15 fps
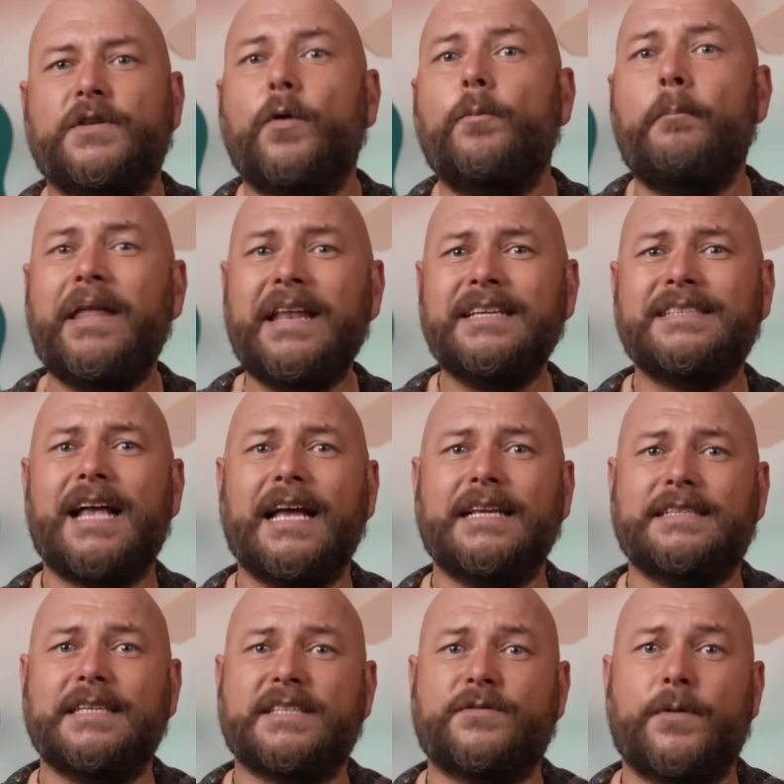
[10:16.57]
So many
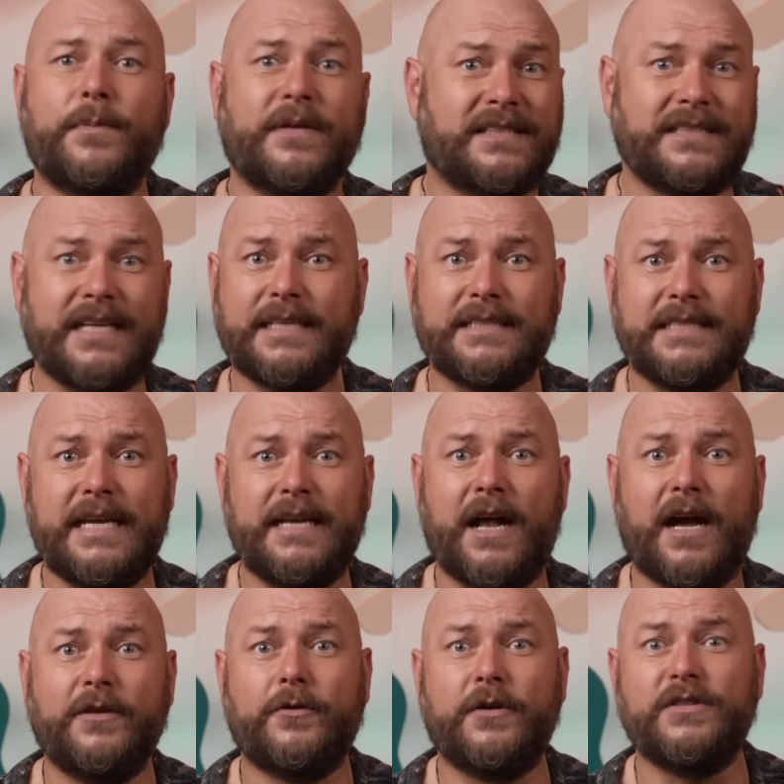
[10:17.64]
scientists from the
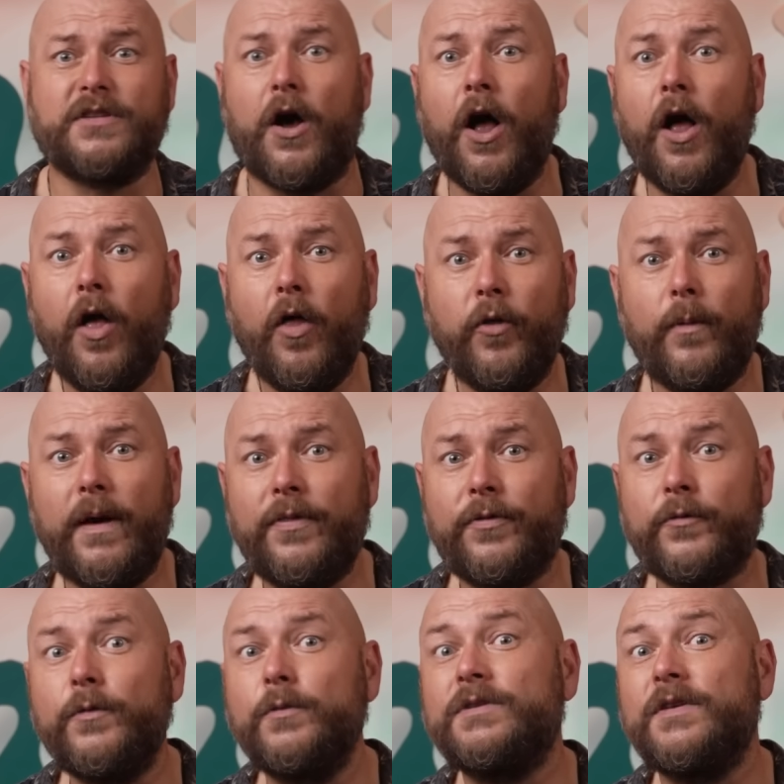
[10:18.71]
1600s all the way
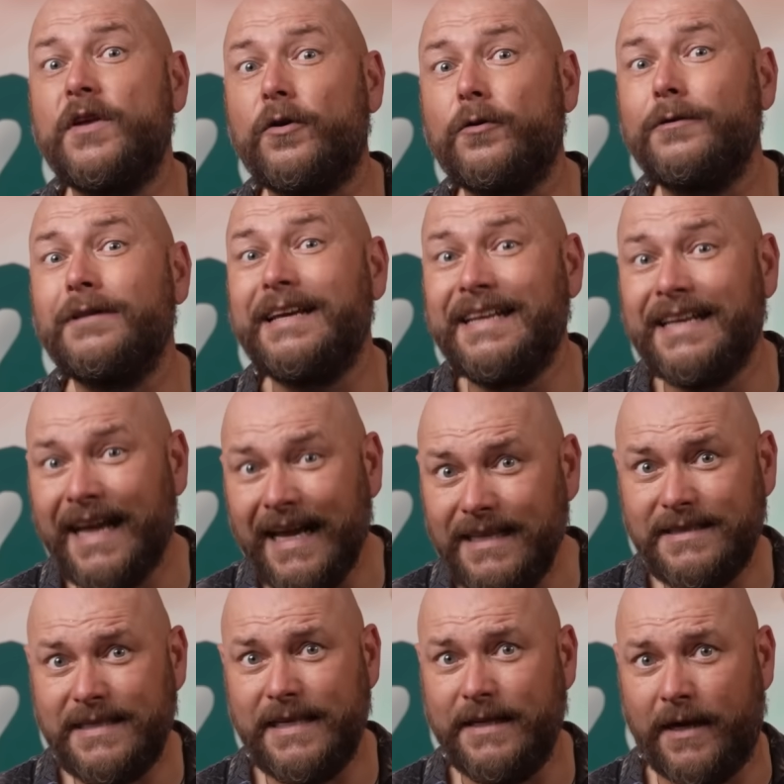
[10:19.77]
through to the early
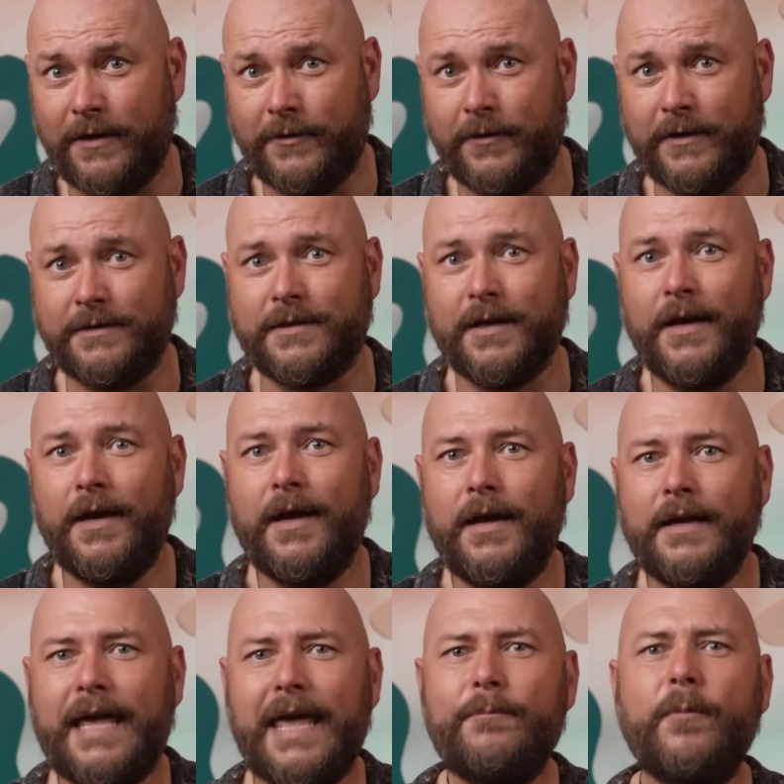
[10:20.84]
1900s
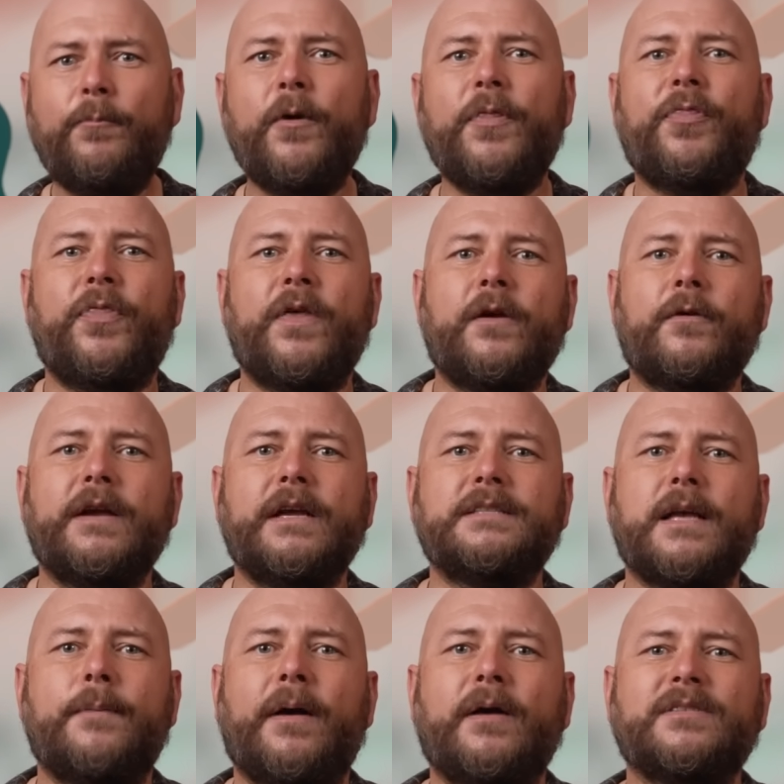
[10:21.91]
came up with
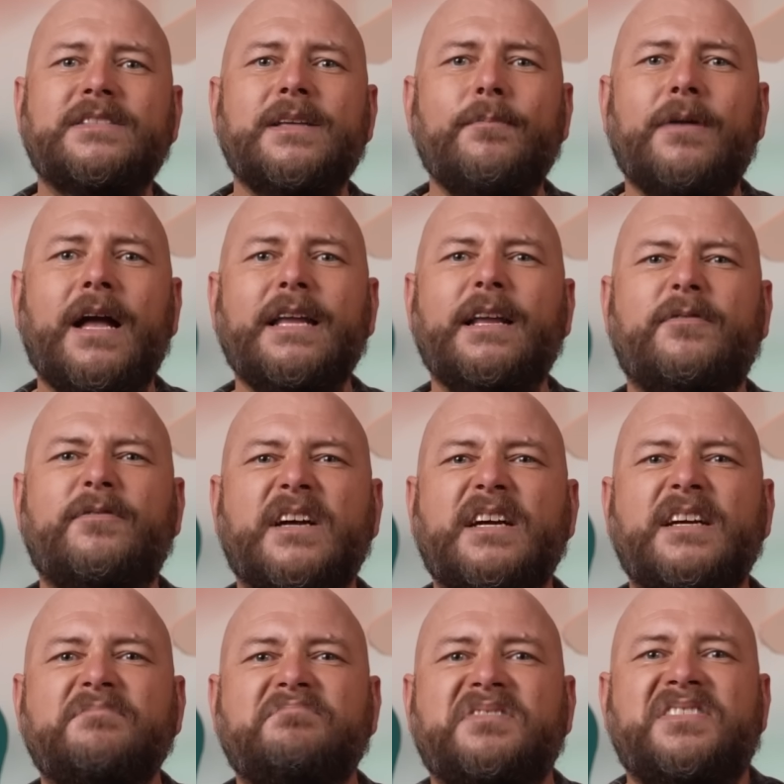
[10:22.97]
theories about some kind kind of
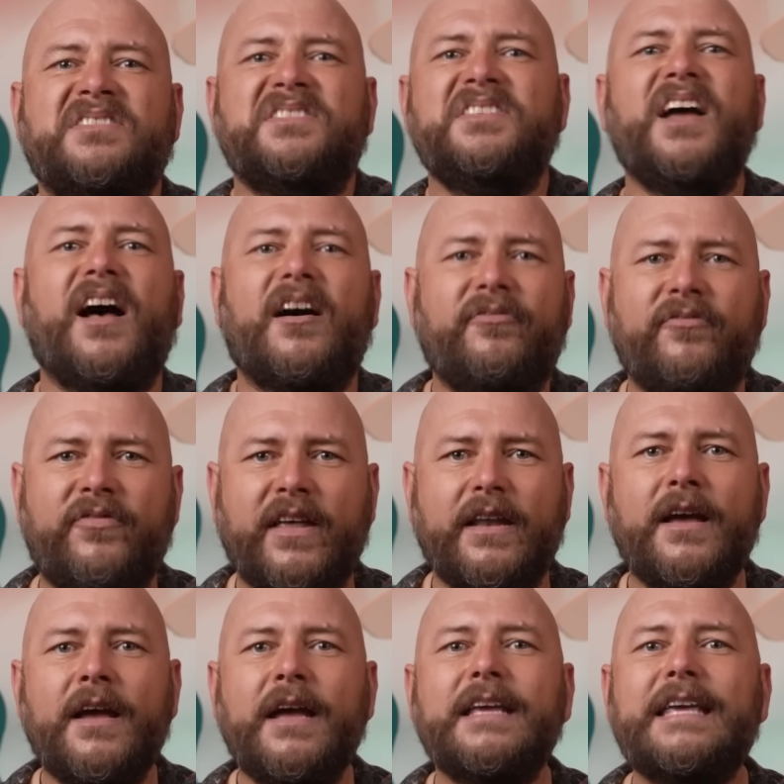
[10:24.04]
stuff that
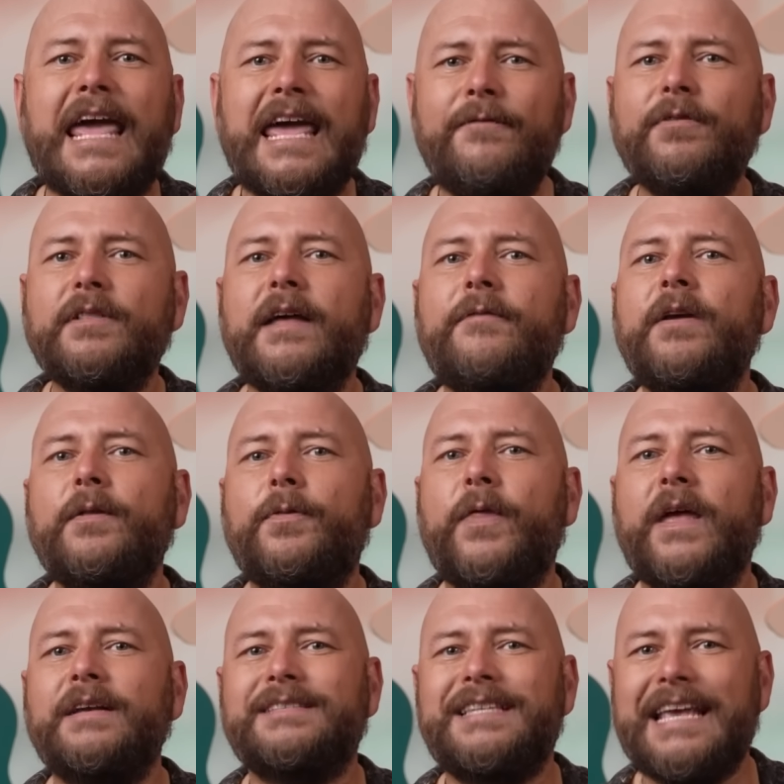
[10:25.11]
gave living
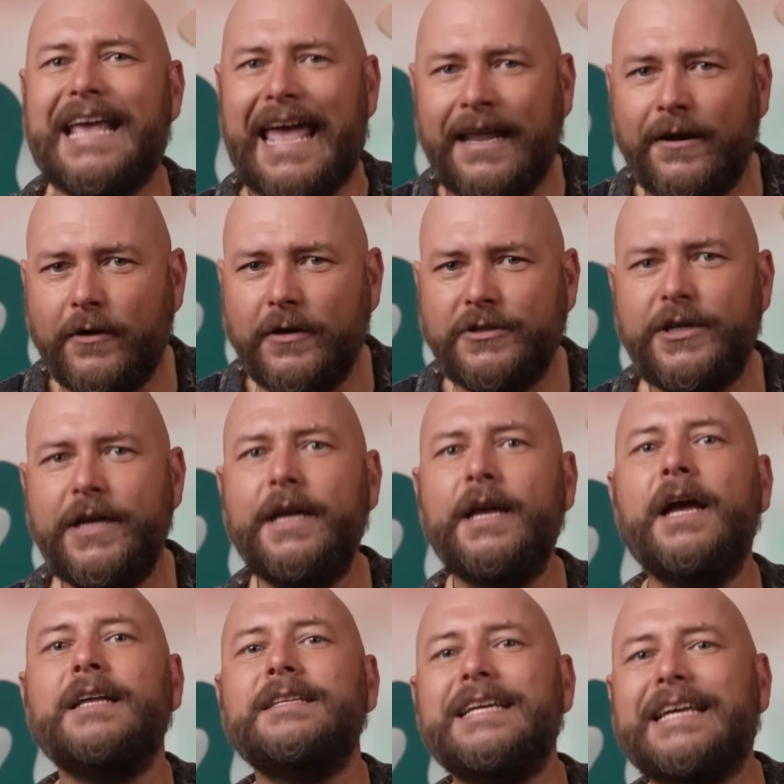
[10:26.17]
things the energy
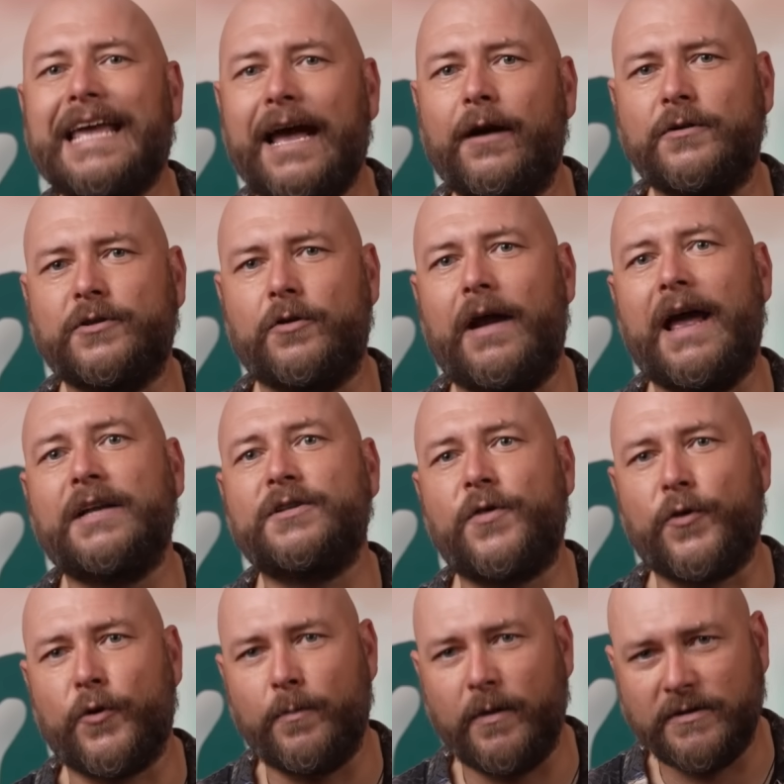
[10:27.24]
to counteract
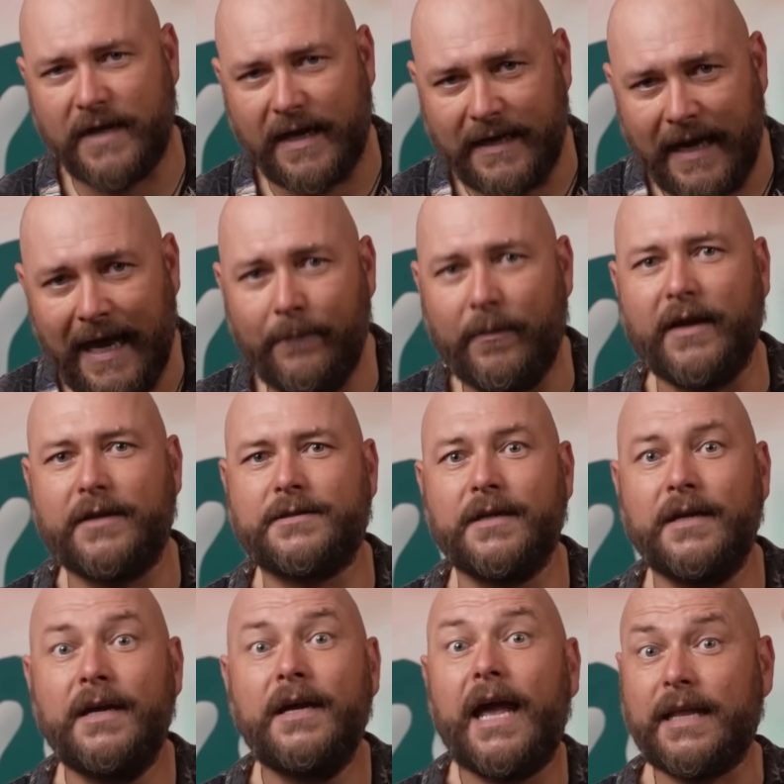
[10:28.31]
thermodynamics,
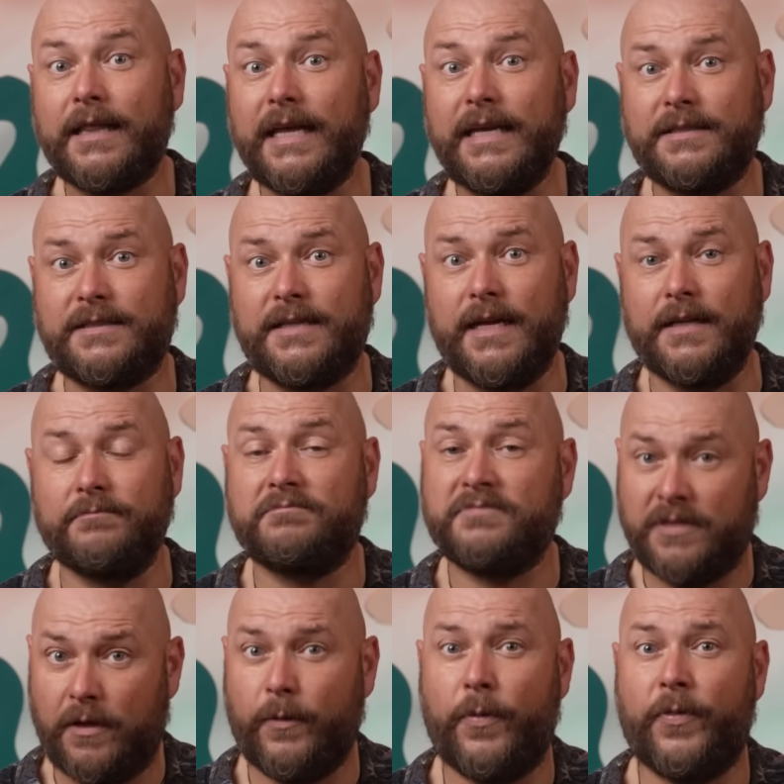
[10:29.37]
at least
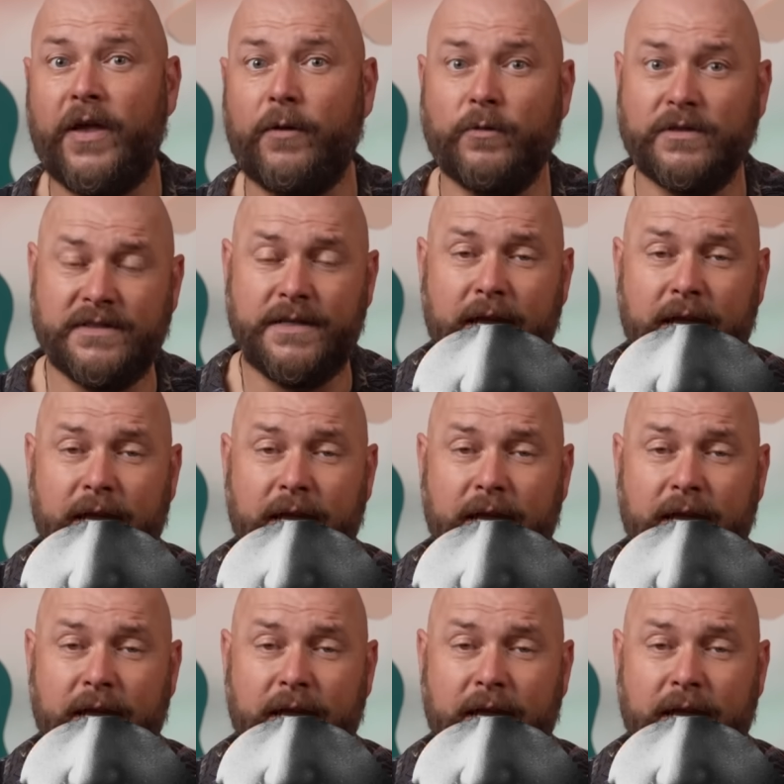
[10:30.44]
until the thing was